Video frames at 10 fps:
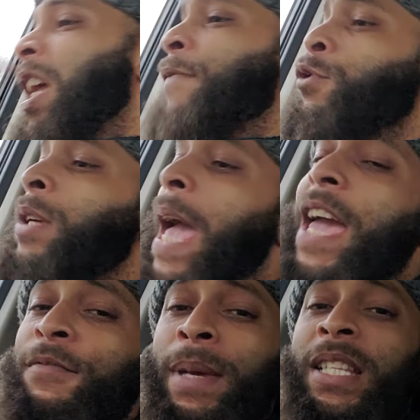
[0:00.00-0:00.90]
If you
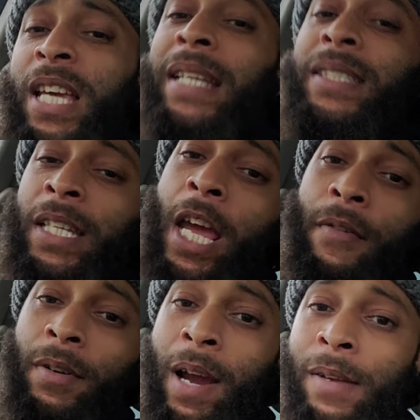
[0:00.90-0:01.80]
gave me Jason
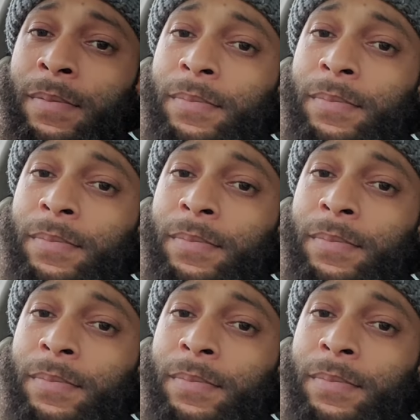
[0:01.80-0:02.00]
Garrett, right?